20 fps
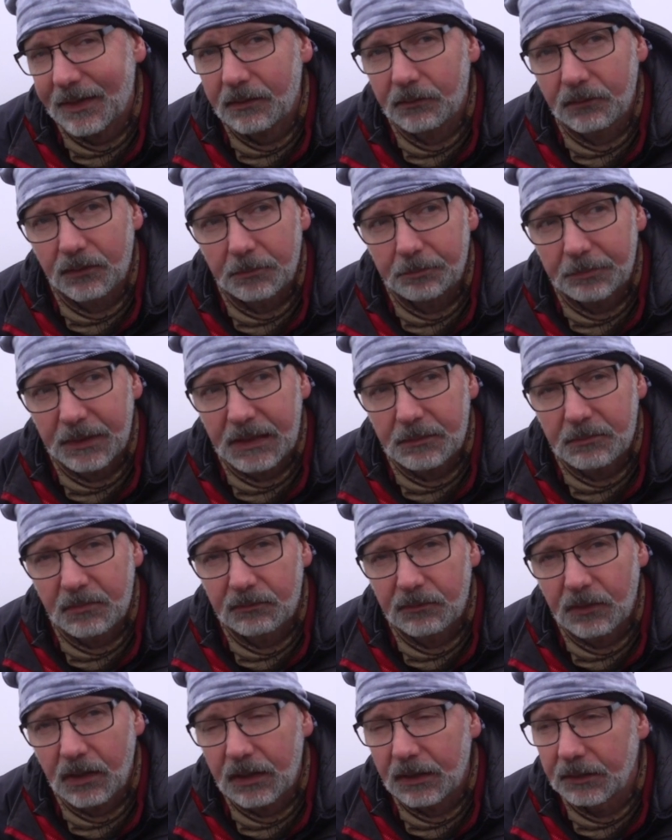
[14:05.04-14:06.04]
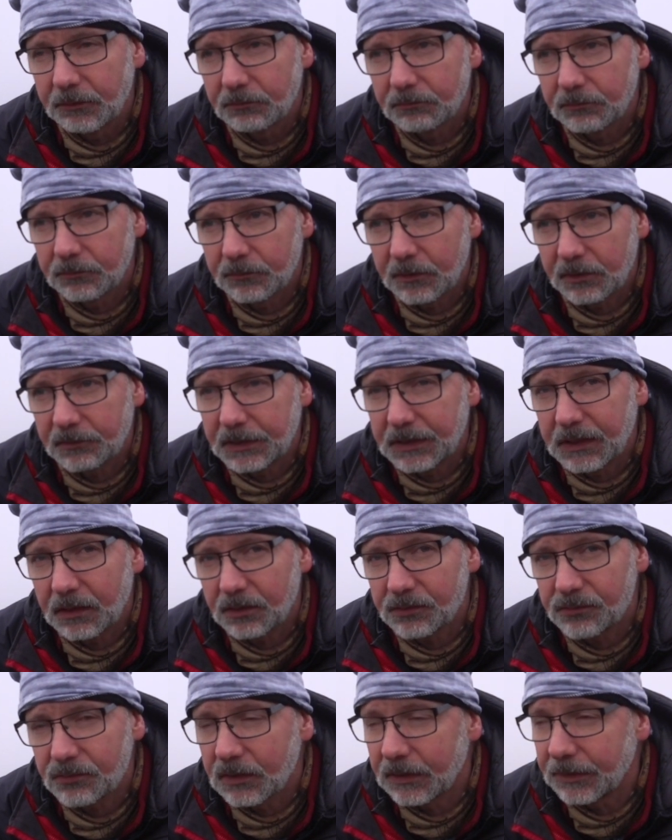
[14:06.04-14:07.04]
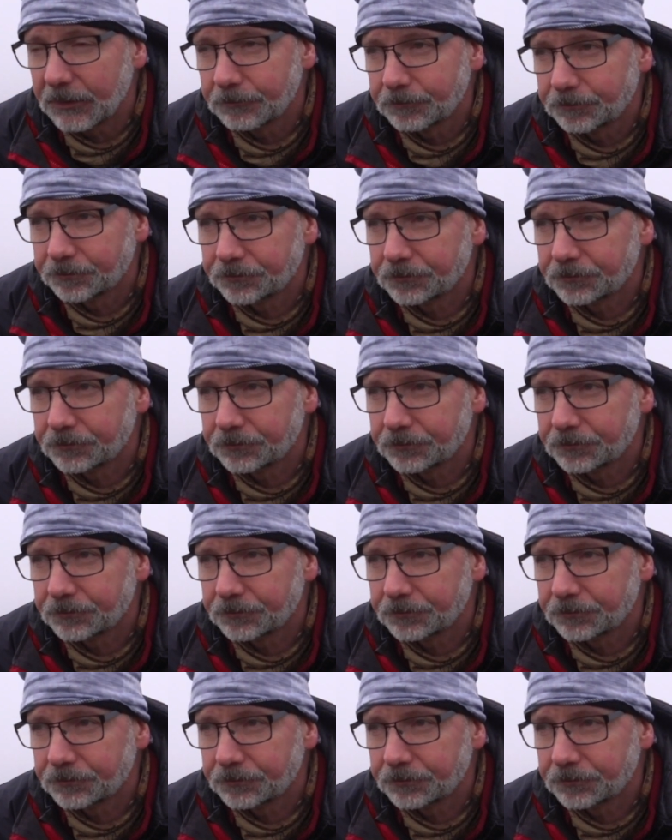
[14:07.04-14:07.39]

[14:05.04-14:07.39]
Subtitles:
out the beam of light very nicely.